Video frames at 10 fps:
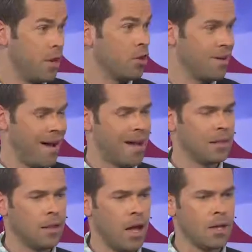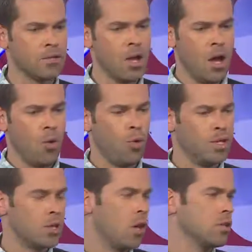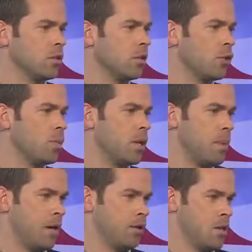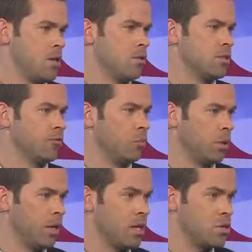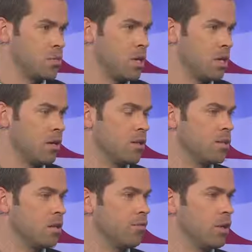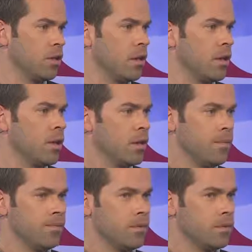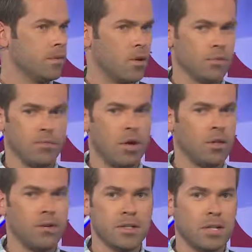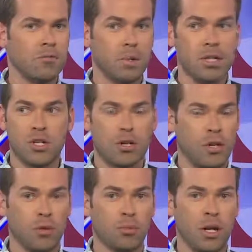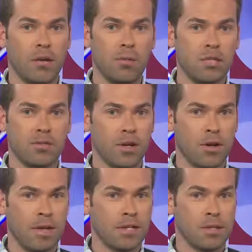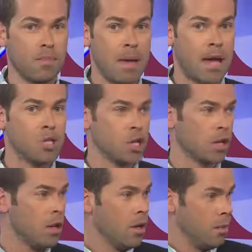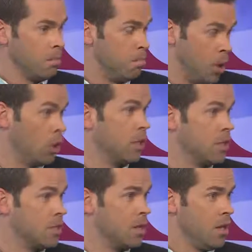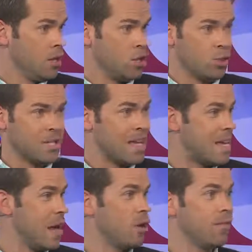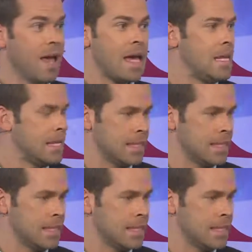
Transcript: their guidelines, we talked a little bit about the use of bleach, because I feel like all of us have bleach at home, right? We just figure that's the magic bullet to take care of any